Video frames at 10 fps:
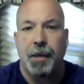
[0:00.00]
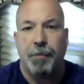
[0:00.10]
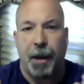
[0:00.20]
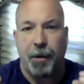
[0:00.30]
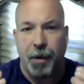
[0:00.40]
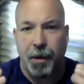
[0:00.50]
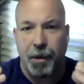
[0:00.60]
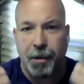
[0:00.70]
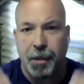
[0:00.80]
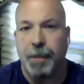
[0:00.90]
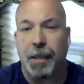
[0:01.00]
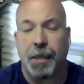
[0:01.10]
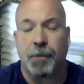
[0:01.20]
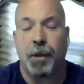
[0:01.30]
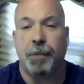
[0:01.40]
but to me,
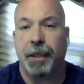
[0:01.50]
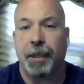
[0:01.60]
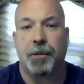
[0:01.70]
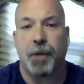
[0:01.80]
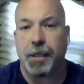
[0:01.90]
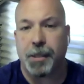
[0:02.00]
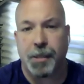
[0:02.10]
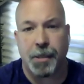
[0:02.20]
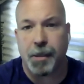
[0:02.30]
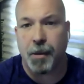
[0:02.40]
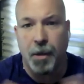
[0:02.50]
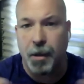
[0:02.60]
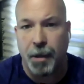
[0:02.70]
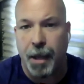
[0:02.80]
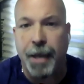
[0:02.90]
that's one of the biggest stress
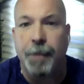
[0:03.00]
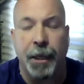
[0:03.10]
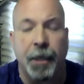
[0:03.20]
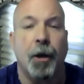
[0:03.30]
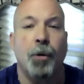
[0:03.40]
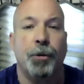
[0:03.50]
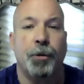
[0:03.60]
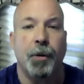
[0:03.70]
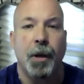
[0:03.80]
anybody can go through.